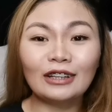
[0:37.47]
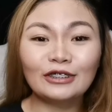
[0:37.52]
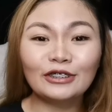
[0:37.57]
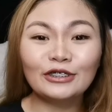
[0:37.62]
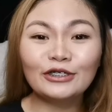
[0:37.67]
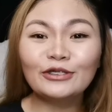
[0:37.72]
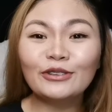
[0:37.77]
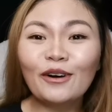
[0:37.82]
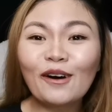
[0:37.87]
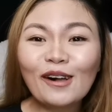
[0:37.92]

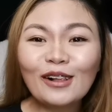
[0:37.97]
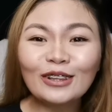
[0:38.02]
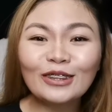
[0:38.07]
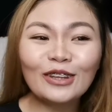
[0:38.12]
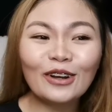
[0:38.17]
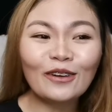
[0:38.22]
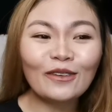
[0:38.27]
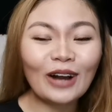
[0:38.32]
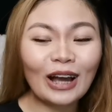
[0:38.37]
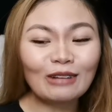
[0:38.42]
As you all
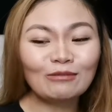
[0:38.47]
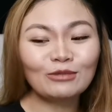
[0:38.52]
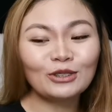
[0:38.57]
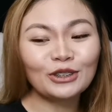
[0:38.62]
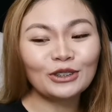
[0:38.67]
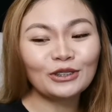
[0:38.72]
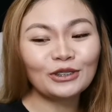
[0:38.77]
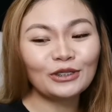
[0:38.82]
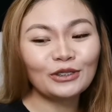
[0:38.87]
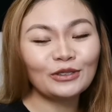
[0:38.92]
know, I'm
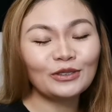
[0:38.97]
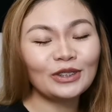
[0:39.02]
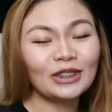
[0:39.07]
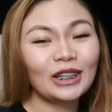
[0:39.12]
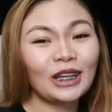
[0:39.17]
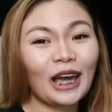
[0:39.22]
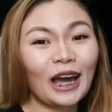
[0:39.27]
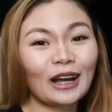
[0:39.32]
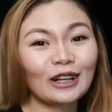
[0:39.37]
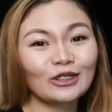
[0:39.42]
just
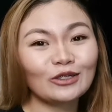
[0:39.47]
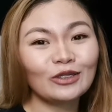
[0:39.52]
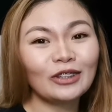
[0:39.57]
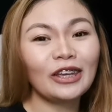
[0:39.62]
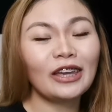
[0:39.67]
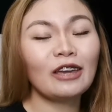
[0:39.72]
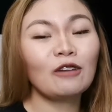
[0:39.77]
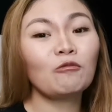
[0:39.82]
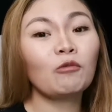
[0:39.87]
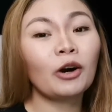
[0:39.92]
using
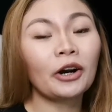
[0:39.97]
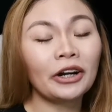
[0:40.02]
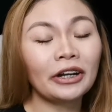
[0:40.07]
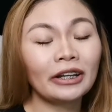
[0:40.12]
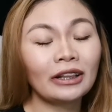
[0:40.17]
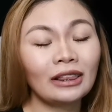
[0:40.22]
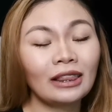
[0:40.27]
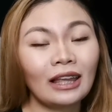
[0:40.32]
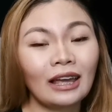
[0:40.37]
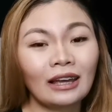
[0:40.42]
actually a
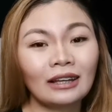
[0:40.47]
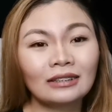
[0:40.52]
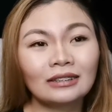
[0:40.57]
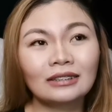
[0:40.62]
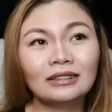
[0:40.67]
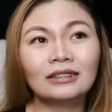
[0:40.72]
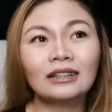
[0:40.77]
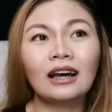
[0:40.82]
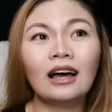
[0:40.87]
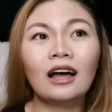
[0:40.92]

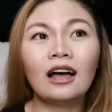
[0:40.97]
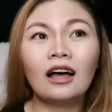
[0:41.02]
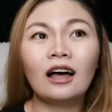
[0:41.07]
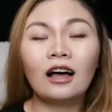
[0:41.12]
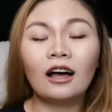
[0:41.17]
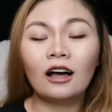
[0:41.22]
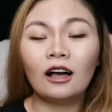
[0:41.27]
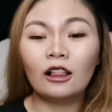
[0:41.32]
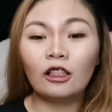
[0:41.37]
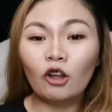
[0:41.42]
wireless
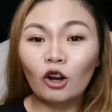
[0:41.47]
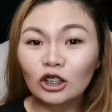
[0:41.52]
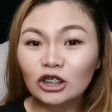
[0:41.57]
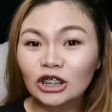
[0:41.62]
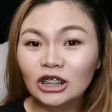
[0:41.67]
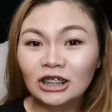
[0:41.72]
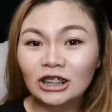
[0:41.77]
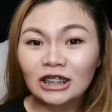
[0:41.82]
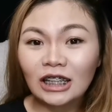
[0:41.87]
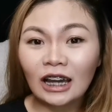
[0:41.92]

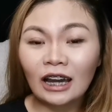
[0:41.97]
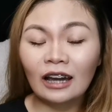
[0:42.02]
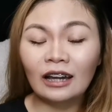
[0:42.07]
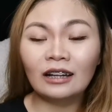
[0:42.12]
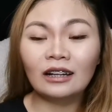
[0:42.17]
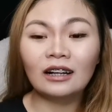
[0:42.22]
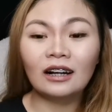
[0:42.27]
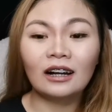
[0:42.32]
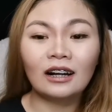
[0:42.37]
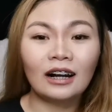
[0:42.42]

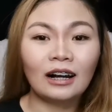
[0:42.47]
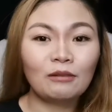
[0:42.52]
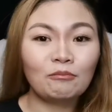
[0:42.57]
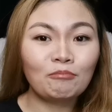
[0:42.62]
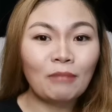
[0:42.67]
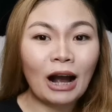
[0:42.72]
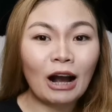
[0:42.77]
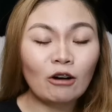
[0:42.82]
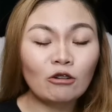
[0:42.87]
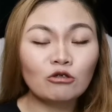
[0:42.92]
Logitech
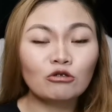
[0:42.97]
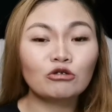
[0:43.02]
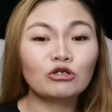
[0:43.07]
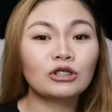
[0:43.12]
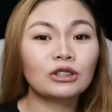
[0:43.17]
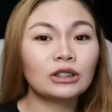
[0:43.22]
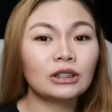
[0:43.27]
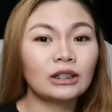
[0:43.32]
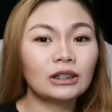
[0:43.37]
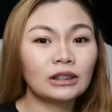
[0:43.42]

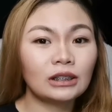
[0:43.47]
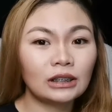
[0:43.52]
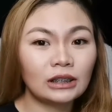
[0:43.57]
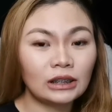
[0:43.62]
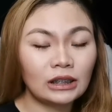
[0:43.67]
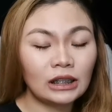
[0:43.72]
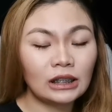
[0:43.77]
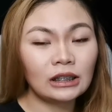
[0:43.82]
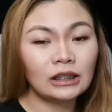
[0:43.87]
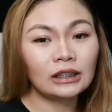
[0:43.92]
mouse
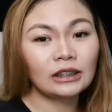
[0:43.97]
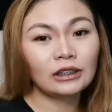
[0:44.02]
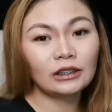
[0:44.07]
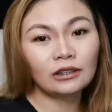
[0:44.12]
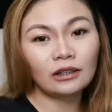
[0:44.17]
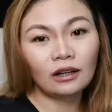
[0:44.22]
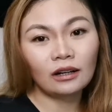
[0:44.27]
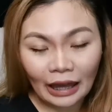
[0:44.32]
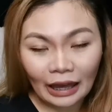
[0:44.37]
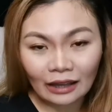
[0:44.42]
since
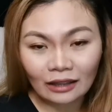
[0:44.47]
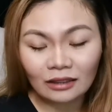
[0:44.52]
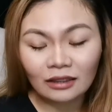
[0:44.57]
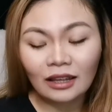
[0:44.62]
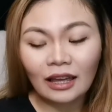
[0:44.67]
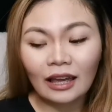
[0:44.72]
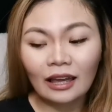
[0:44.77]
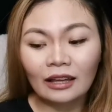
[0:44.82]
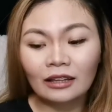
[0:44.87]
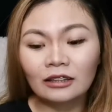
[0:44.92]

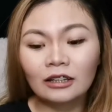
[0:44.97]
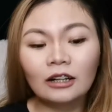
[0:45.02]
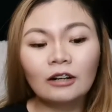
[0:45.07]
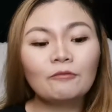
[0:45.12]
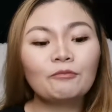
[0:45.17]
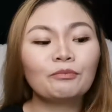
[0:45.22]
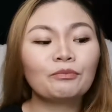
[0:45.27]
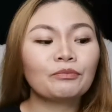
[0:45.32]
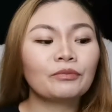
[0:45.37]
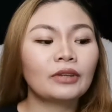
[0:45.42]
then, and
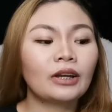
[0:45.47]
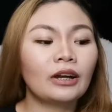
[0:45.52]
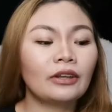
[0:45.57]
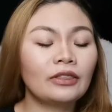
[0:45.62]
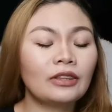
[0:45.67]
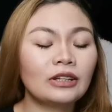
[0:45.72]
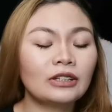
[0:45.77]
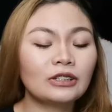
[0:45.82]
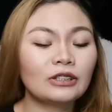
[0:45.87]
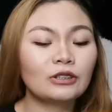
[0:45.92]

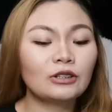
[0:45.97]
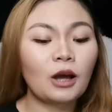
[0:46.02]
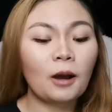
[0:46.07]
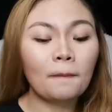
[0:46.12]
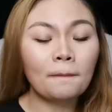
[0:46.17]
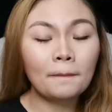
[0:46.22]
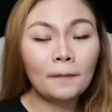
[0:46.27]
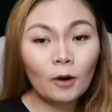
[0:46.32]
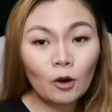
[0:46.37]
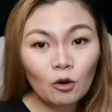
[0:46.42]
at this
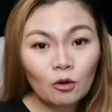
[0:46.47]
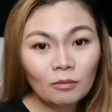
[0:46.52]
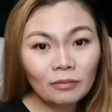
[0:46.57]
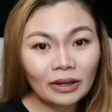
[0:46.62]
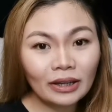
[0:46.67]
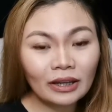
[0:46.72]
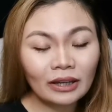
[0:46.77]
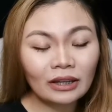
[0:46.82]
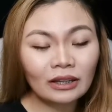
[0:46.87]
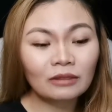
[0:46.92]

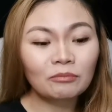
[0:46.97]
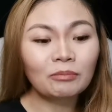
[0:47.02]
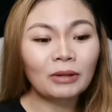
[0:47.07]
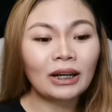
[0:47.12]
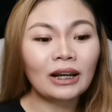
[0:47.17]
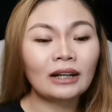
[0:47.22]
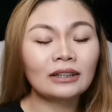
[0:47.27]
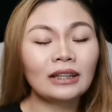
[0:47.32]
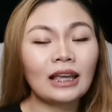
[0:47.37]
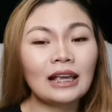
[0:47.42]
moment,
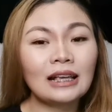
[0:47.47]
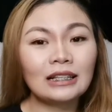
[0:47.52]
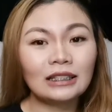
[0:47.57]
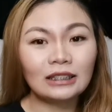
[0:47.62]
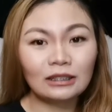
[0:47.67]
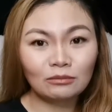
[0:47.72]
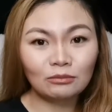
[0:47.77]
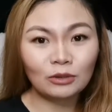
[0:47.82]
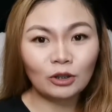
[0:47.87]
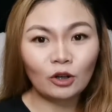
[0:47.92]
parang
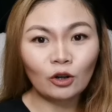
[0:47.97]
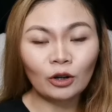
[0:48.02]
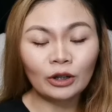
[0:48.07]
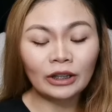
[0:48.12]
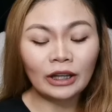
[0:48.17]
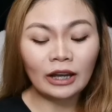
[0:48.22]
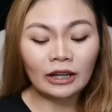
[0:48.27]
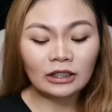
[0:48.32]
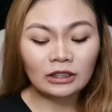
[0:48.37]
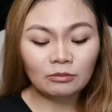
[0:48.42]
naisip ko
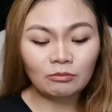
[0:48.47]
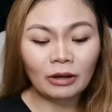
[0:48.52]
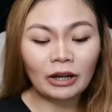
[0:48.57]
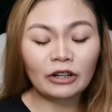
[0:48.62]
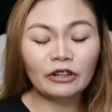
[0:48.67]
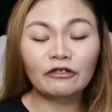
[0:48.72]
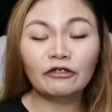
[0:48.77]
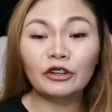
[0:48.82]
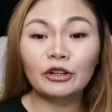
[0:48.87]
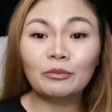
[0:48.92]
na it's
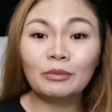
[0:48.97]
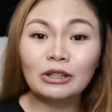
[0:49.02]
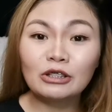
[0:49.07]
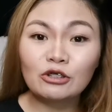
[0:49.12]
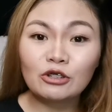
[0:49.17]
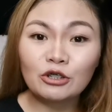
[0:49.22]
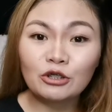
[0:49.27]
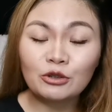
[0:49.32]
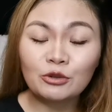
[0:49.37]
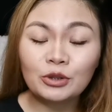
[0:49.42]
better for me
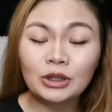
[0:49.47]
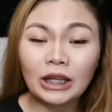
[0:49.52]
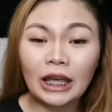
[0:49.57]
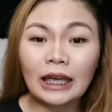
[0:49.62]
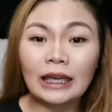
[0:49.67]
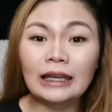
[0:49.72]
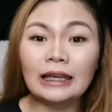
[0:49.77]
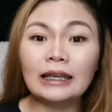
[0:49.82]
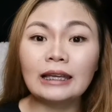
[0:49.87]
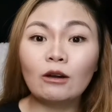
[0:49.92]
to use
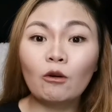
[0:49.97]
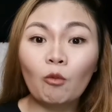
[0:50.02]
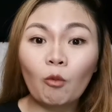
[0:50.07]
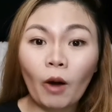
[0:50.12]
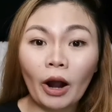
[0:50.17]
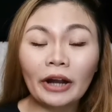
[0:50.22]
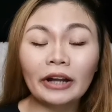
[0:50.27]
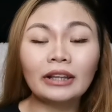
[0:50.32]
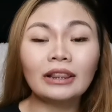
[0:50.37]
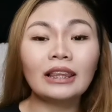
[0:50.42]
a
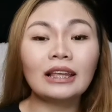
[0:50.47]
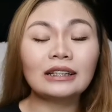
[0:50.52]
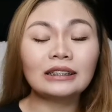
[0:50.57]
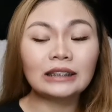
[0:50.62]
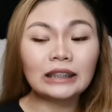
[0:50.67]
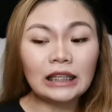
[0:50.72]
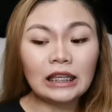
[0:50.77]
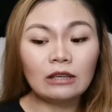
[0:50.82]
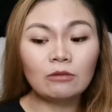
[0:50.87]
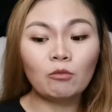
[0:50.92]

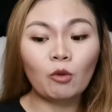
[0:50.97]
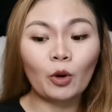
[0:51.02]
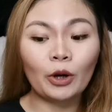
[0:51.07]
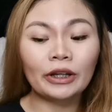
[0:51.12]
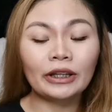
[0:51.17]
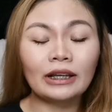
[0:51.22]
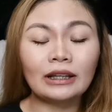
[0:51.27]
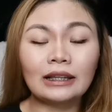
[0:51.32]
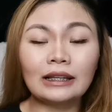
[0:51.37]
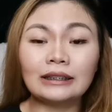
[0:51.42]
wireless
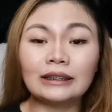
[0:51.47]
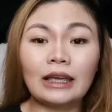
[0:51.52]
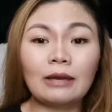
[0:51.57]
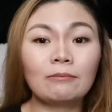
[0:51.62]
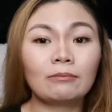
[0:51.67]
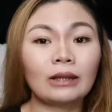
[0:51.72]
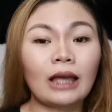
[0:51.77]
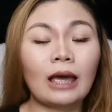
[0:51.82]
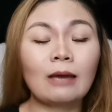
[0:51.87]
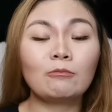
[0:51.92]
keyboard at the
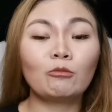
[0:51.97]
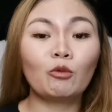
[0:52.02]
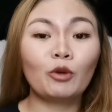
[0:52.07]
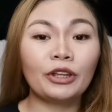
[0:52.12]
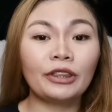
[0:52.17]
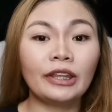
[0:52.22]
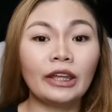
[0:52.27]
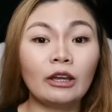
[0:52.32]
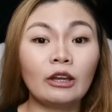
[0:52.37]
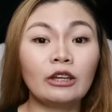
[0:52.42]
same time
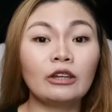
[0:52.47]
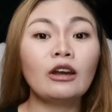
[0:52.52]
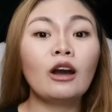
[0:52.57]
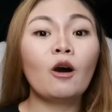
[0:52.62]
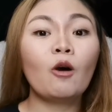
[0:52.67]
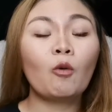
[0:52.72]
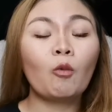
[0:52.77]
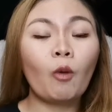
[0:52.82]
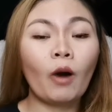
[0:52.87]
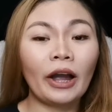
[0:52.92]
with a
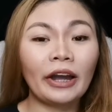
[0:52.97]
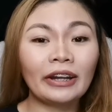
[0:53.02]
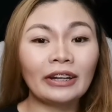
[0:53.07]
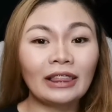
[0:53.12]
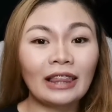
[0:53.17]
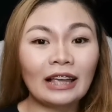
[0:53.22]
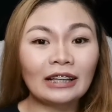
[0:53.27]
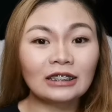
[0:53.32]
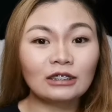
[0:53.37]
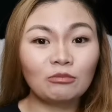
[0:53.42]

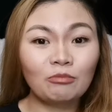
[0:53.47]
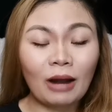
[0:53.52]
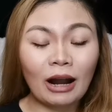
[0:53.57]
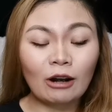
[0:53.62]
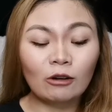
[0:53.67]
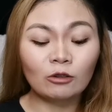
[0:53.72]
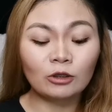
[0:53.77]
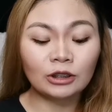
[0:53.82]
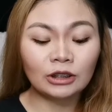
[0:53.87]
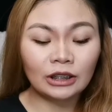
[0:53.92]
wireless
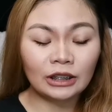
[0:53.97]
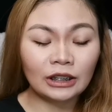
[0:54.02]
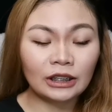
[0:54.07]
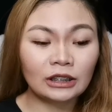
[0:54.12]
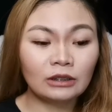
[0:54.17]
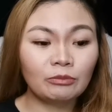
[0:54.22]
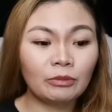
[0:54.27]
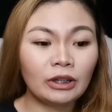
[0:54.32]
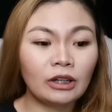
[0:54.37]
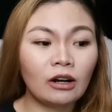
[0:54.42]
mouse. It
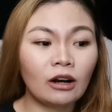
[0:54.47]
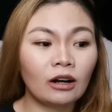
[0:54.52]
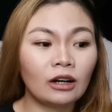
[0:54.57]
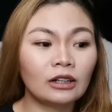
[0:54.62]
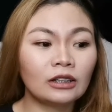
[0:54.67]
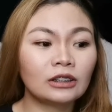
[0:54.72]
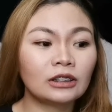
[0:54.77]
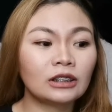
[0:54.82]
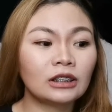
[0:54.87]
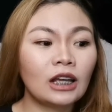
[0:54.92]
is
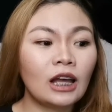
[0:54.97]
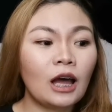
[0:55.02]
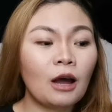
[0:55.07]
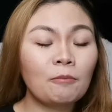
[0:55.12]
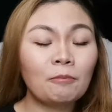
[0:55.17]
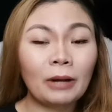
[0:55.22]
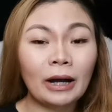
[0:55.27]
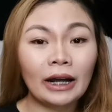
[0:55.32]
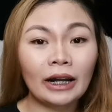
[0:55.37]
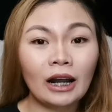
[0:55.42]
because
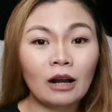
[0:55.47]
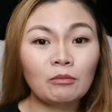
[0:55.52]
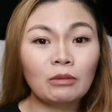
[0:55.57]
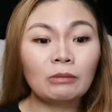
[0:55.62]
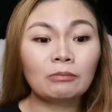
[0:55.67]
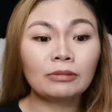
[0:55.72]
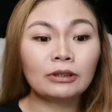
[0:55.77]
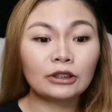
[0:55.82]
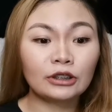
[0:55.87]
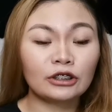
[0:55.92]
para
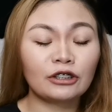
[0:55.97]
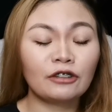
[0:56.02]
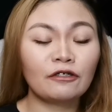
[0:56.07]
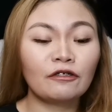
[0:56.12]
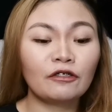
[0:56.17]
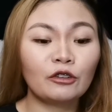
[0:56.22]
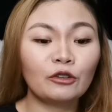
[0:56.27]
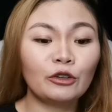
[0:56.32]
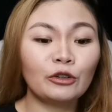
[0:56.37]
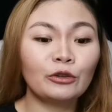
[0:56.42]

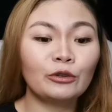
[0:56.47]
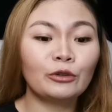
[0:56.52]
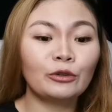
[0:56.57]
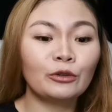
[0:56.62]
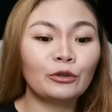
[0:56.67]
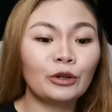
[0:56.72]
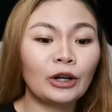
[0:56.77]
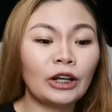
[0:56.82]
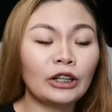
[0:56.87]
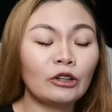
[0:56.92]
ma-preserve ko
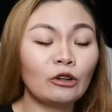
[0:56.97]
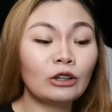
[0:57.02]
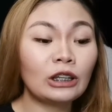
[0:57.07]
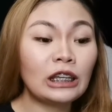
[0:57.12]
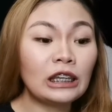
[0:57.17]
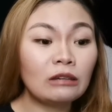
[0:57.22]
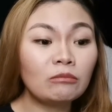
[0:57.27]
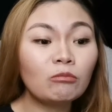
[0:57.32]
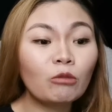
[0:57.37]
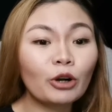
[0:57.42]
yung ano,
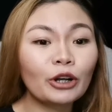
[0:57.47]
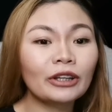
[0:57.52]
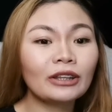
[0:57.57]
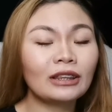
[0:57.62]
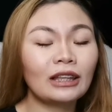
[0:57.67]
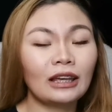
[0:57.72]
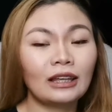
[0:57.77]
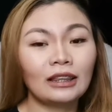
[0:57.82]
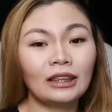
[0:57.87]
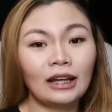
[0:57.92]
keyboard
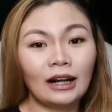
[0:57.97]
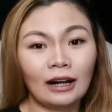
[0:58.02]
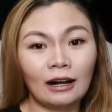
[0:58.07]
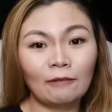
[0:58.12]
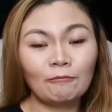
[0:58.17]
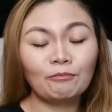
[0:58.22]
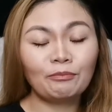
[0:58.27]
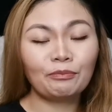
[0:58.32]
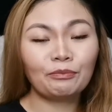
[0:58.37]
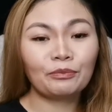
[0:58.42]
din
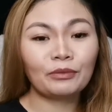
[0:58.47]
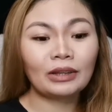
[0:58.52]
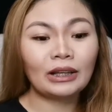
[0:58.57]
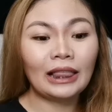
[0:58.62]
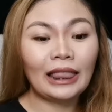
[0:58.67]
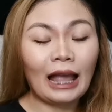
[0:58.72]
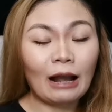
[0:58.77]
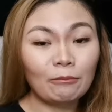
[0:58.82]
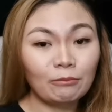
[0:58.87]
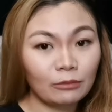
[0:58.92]
ng
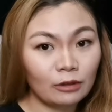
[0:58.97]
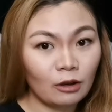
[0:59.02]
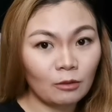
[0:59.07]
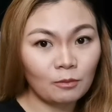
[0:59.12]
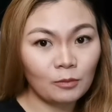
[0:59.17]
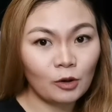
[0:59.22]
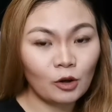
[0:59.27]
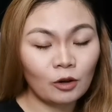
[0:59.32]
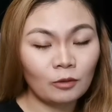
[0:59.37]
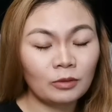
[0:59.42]

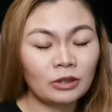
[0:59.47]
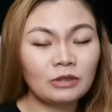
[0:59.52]
laptop ko.